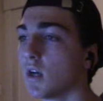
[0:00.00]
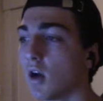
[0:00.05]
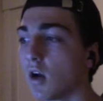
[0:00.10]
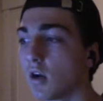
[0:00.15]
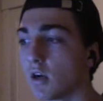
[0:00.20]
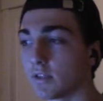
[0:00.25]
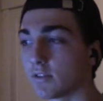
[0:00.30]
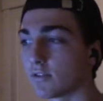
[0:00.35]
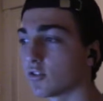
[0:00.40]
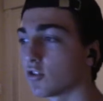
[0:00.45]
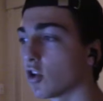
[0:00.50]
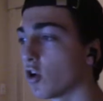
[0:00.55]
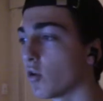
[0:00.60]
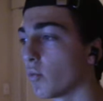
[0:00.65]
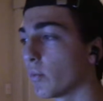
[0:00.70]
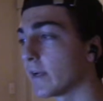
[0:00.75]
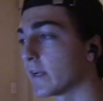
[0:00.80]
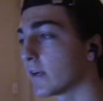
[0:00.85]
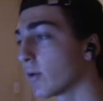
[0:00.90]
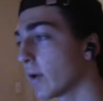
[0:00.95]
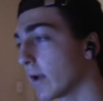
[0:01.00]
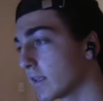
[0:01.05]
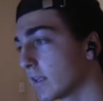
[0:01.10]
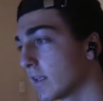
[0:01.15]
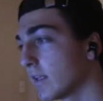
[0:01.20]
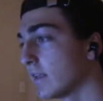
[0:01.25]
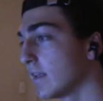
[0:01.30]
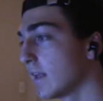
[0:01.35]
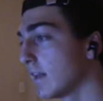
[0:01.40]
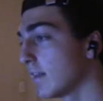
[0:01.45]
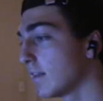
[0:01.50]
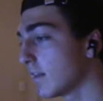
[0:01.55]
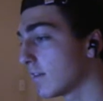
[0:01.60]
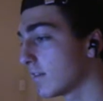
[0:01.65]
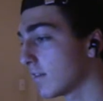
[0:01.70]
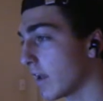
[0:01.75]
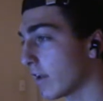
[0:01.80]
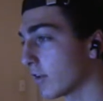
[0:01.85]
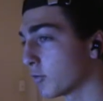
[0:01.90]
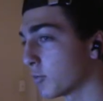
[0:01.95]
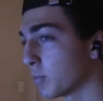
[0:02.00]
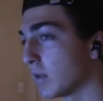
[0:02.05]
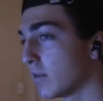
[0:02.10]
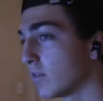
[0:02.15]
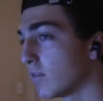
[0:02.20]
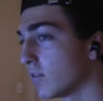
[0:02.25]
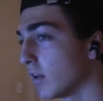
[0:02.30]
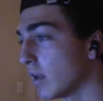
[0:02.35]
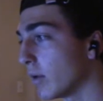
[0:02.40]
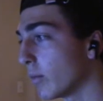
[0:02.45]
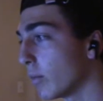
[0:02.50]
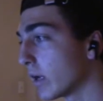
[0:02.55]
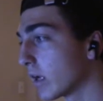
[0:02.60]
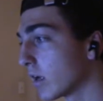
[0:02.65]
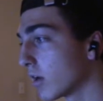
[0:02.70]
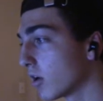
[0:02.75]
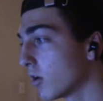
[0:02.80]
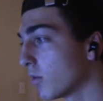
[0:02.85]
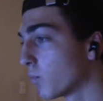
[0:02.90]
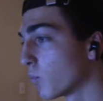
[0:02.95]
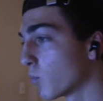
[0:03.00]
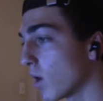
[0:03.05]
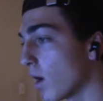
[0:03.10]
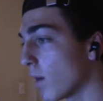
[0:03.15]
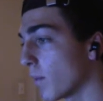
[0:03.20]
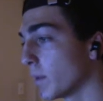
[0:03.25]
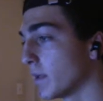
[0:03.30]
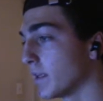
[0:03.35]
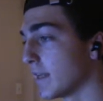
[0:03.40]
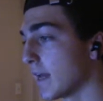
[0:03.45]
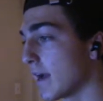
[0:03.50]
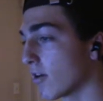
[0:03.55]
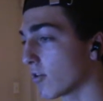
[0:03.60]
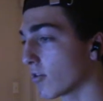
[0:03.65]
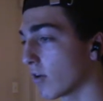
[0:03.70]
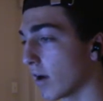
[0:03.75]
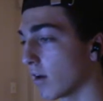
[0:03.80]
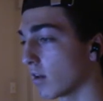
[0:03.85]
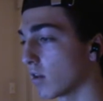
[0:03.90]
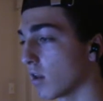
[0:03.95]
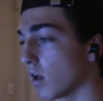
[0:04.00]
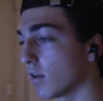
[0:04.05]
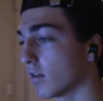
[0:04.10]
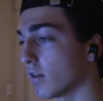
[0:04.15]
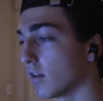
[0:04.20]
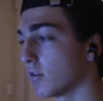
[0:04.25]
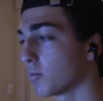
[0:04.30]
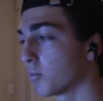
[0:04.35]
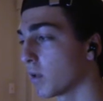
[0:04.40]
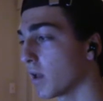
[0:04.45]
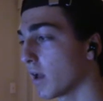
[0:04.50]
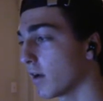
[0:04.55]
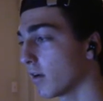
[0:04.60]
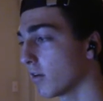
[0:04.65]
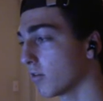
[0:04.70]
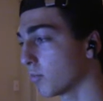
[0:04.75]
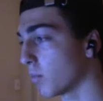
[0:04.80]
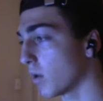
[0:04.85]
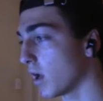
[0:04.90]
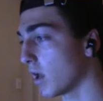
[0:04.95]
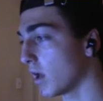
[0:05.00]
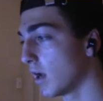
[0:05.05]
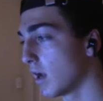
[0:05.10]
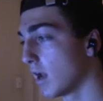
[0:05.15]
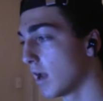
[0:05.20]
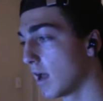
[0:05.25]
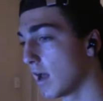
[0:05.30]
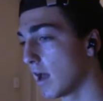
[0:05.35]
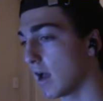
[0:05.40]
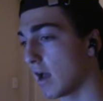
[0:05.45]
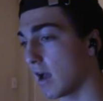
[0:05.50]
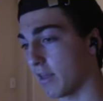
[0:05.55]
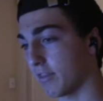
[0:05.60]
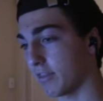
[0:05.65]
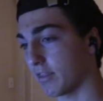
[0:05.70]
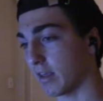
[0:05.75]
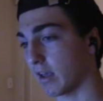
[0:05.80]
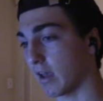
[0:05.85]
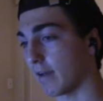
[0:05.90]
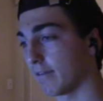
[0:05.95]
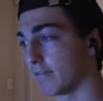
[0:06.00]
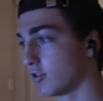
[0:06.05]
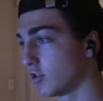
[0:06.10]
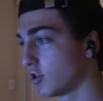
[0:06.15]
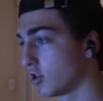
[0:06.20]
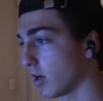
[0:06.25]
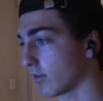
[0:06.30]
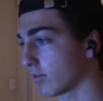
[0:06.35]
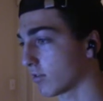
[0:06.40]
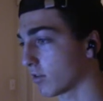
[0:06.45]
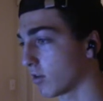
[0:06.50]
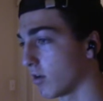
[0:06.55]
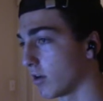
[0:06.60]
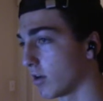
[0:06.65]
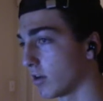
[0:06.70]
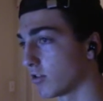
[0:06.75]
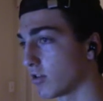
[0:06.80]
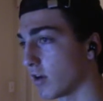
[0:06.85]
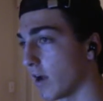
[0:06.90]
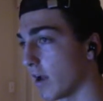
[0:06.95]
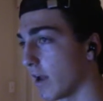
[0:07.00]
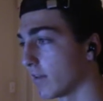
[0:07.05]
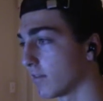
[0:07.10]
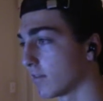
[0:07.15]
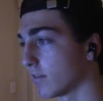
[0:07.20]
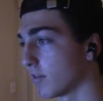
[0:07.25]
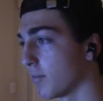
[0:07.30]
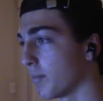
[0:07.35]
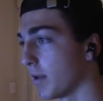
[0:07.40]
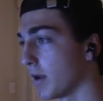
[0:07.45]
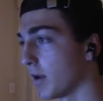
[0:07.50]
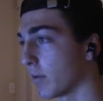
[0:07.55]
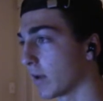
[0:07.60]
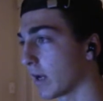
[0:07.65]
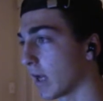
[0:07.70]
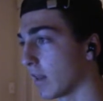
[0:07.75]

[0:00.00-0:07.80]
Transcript: Alright, so we quickly did this SBC. We could probably downgrade a lot of these players, but I think I'm just going to try and submit it. We got